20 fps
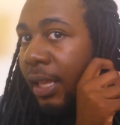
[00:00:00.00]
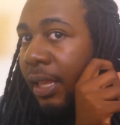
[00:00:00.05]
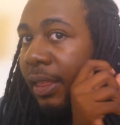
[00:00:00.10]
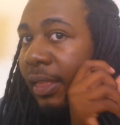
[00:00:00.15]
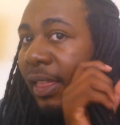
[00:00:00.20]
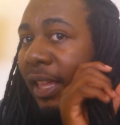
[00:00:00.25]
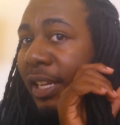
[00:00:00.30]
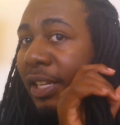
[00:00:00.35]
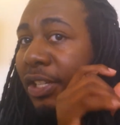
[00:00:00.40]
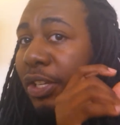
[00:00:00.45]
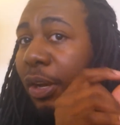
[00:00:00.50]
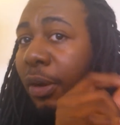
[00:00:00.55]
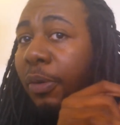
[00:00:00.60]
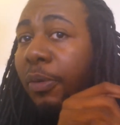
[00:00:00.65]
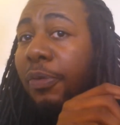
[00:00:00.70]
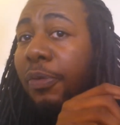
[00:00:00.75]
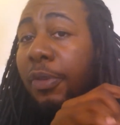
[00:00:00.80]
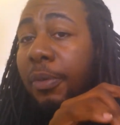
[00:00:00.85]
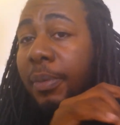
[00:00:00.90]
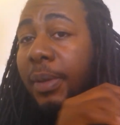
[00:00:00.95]
They don't,
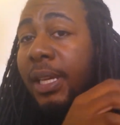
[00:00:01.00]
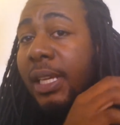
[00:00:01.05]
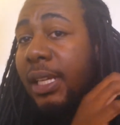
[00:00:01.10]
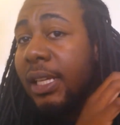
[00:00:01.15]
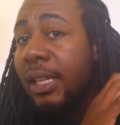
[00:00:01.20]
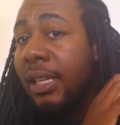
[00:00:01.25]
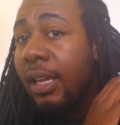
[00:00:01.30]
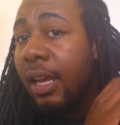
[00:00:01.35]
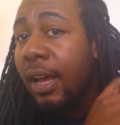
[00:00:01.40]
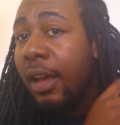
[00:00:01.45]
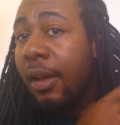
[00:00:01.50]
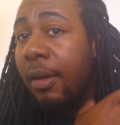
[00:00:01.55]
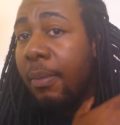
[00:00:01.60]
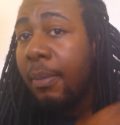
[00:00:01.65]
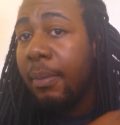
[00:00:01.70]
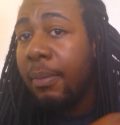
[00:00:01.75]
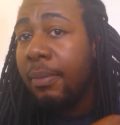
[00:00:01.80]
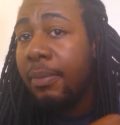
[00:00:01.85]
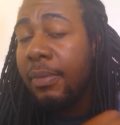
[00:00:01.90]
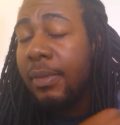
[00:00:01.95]
for me,
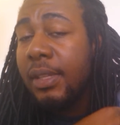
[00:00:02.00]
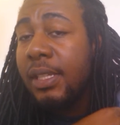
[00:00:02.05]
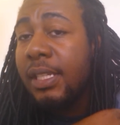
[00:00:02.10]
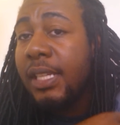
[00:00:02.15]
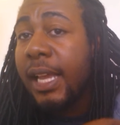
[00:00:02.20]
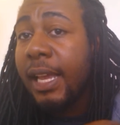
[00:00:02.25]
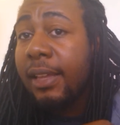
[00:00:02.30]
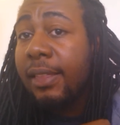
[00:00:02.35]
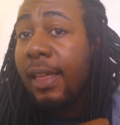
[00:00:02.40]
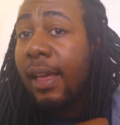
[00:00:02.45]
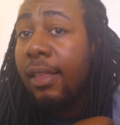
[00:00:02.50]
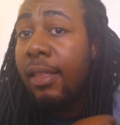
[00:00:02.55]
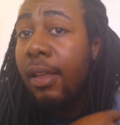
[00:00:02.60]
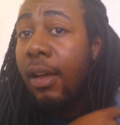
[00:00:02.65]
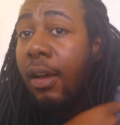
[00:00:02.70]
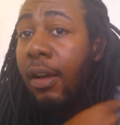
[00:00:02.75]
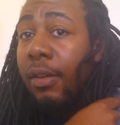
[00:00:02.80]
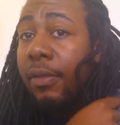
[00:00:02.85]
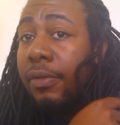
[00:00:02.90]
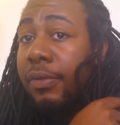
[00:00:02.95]
take that
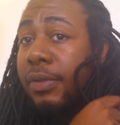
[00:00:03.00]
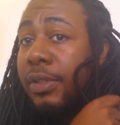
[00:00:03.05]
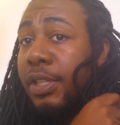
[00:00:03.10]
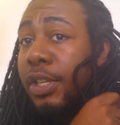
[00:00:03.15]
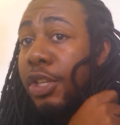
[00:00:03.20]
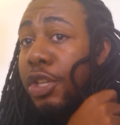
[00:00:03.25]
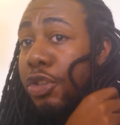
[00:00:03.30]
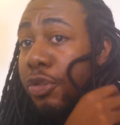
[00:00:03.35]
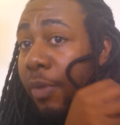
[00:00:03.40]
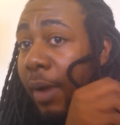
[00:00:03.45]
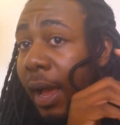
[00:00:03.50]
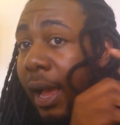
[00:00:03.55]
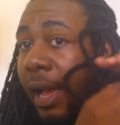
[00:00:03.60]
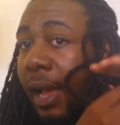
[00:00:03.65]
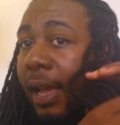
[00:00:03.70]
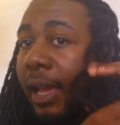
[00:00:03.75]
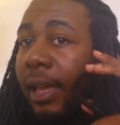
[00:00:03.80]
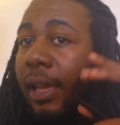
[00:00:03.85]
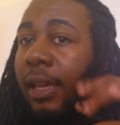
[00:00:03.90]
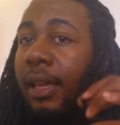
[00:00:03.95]
long to
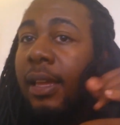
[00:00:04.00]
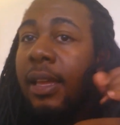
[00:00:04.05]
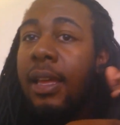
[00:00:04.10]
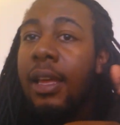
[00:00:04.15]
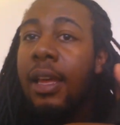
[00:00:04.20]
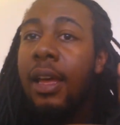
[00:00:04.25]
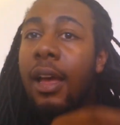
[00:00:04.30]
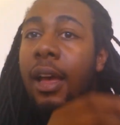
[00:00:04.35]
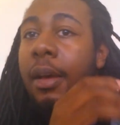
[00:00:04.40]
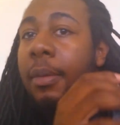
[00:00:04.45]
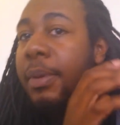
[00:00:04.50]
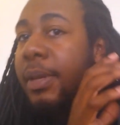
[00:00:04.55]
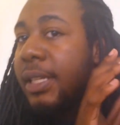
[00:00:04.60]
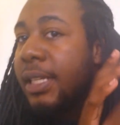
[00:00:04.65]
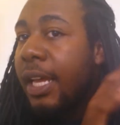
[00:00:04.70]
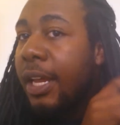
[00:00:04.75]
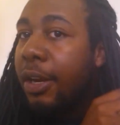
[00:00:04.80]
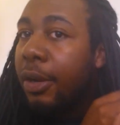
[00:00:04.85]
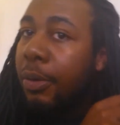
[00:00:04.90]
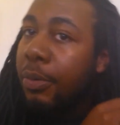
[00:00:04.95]
dry, because
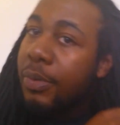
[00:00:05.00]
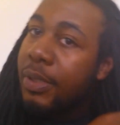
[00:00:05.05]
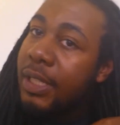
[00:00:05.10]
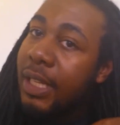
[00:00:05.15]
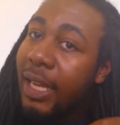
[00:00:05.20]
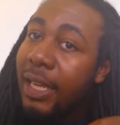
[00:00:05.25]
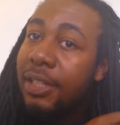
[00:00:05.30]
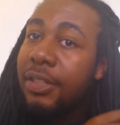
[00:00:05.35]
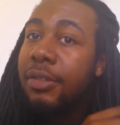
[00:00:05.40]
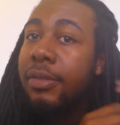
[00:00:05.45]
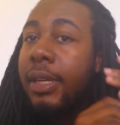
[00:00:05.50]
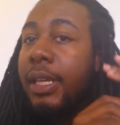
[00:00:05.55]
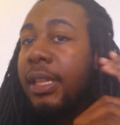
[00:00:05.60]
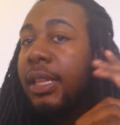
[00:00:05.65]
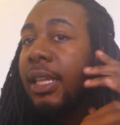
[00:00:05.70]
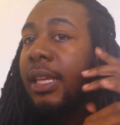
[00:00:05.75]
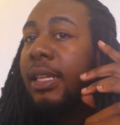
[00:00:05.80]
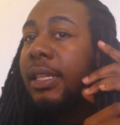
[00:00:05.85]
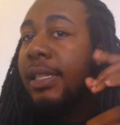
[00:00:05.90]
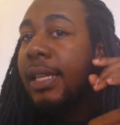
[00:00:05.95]
I don't saturate
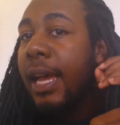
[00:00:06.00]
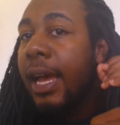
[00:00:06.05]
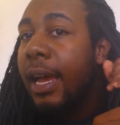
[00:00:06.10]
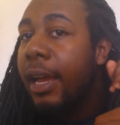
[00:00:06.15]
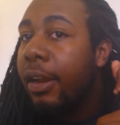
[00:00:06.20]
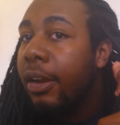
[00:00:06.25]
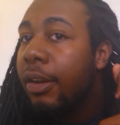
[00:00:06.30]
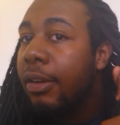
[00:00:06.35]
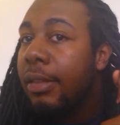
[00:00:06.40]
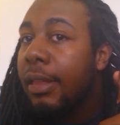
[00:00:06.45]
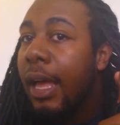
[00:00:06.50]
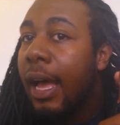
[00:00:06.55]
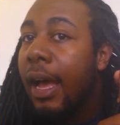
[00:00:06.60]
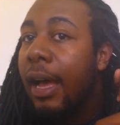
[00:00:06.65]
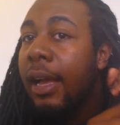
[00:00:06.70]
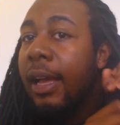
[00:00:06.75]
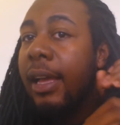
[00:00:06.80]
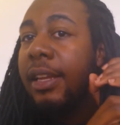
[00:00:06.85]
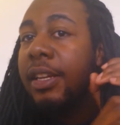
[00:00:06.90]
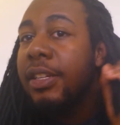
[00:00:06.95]
the entire
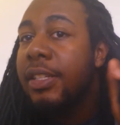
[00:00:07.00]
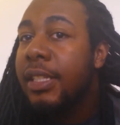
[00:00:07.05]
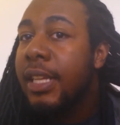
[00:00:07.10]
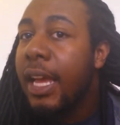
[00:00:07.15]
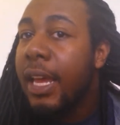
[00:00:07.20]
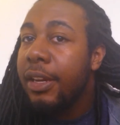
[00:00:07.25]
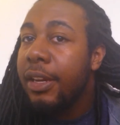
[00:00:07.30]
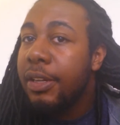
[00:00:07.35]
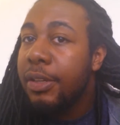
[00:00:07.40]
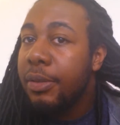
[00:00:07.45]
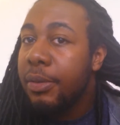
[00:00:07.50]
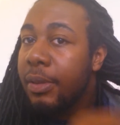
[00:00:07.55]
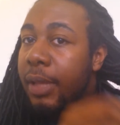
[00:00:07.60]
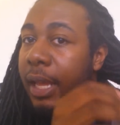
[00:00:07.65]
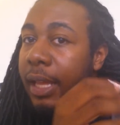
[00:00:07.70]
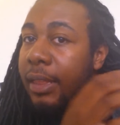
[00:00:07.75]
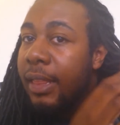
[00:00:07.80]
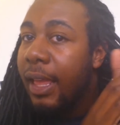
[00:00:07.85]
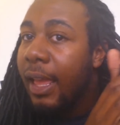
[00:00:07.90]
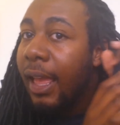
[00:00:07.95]
lock. I just of do
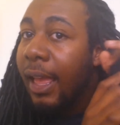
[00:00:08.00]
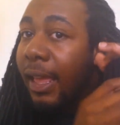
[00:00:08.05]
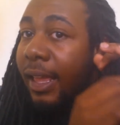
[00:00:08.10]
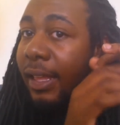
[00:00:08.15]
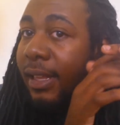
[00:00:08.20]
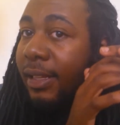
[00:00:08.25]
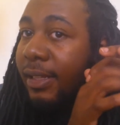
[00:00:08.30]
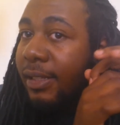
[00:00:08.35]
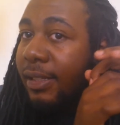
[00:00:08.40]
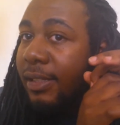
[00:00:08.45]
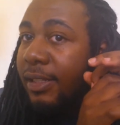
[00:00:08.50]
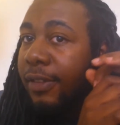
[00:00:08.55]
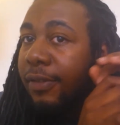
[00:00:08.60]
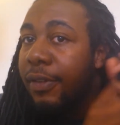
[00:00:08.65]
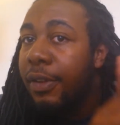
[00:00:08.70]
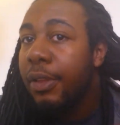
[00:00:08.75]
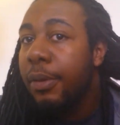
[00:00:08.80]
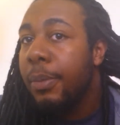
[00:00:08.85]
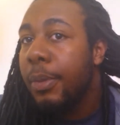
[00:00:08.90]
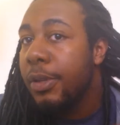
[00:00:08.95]
like the ends
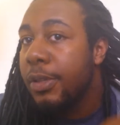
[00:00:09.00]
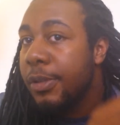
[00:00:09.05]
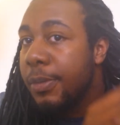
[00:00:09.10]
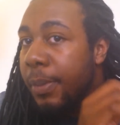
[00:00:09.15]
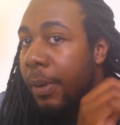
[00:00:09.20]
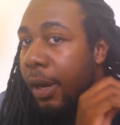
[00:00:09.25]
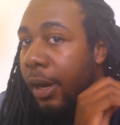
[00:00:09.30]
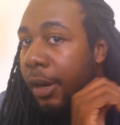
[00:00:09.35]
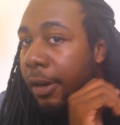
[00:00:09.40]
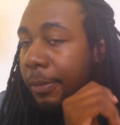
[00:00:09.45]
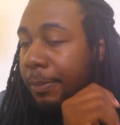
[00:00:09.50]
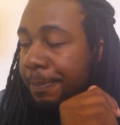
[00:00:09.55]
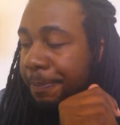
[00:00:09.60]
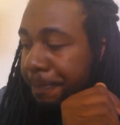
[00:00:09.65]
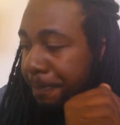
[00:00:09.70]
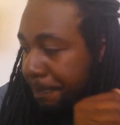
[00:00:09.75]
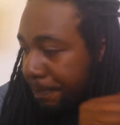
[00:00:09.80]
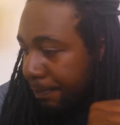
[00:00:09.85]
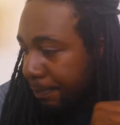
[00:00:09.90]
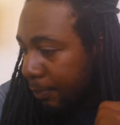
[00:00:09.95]
for the most part.
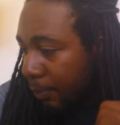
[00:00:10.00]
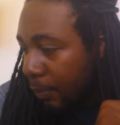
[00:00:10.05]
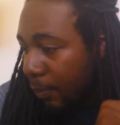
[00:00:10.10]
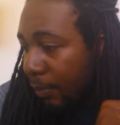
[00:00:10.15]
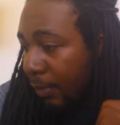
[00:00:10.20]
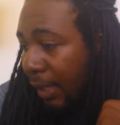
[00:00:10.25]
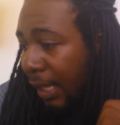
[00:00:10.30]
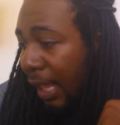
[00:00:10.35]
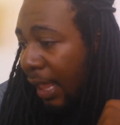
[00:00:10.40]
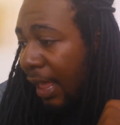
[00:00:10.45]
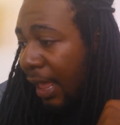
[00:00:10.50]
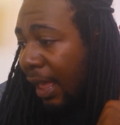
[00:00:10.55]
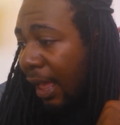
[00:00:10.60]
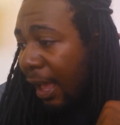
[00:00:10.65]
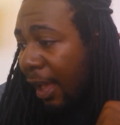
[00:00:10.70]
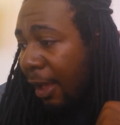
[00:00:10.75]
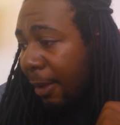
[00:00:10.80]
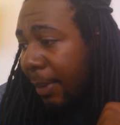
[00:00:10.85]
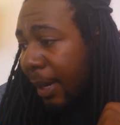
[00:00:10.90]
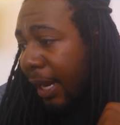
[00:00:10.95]

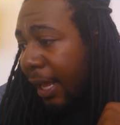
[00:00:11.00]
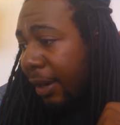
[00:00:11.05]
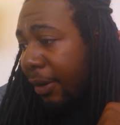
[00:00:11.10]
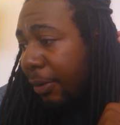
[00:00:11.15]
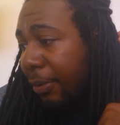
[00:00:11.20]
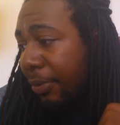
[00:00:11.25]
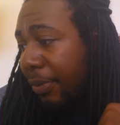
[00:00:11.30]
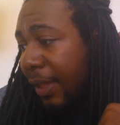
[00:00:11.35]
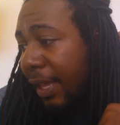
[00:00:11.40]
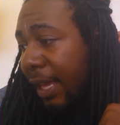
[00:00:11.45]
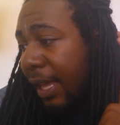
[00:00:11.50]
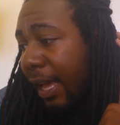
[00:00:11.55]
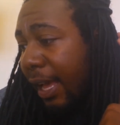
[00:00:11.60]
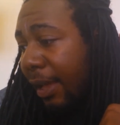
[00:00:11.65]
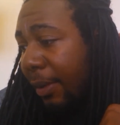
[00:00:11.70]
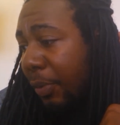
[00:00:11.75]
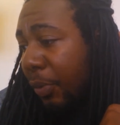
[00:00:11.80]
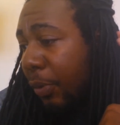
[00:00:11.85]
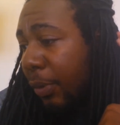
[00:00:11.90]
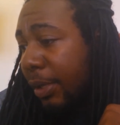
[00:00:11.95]
And I don't think I
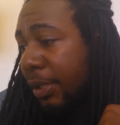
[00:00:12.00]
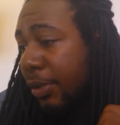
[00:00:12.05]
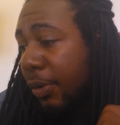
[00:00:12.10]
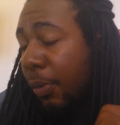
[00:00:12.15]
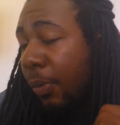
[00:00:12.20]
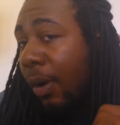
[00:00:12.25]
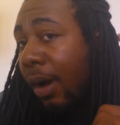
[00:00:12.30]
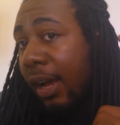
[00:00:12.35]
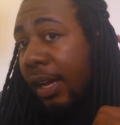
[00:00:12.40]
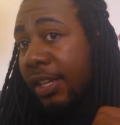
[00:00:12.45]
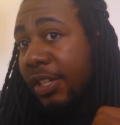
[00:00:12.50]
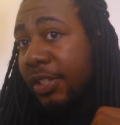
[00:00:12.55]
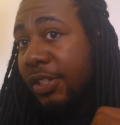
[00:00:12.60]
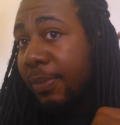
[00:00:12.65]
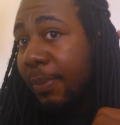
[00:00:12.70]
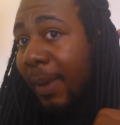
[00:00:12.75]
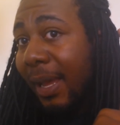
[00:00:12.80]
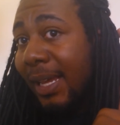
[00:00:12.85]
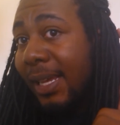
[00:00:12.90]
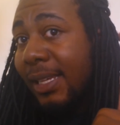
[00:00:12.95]
am going to wash
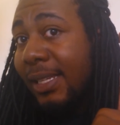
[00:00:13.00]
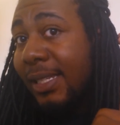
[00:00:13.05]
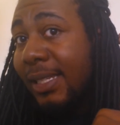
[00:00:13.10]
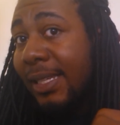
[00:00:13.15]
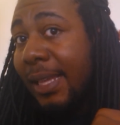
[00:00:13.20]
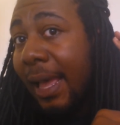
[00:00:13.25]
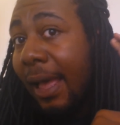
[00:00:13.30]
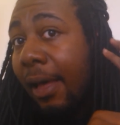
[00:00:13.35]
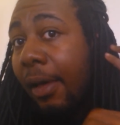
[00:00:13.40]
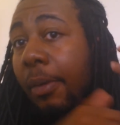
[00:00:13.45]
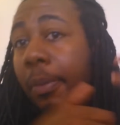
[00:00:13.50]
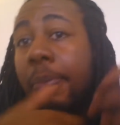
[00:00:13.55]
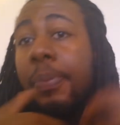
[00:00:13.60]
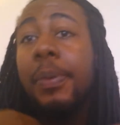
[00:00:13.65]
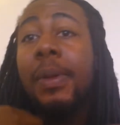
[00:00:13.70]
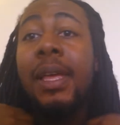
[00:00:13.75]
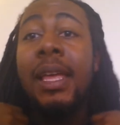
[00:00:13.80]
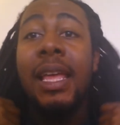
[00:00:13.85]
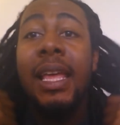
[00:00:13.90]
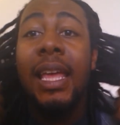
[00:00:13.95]
my scalp
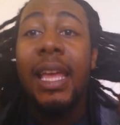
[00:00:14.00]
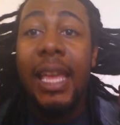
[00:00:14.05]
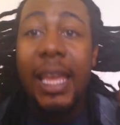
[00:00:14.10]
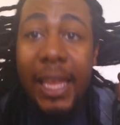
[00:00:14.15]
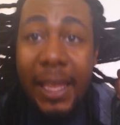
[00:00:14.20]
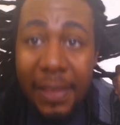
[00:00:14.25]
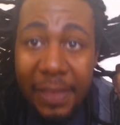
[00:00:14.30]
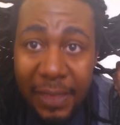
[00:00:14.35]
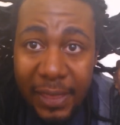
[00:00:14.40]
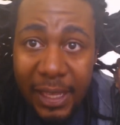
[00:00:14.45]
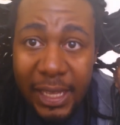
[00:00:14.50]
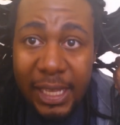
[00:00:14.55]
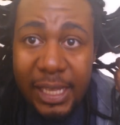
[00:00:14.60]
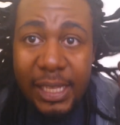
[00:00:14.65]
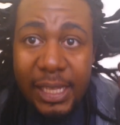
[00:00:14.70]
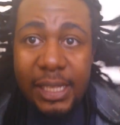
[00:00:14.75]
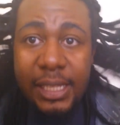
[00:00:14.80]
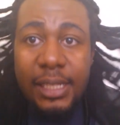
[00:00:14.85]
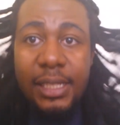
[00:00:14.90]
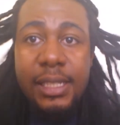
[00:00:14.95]
in
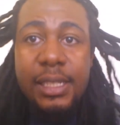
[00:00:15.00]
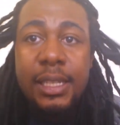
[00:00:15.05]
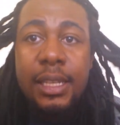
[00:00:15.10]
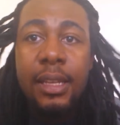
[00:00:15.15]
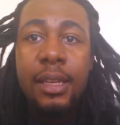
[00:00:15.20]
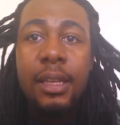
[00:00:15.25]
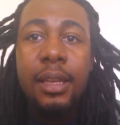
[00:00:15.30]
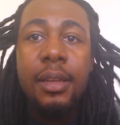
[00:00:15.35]
these,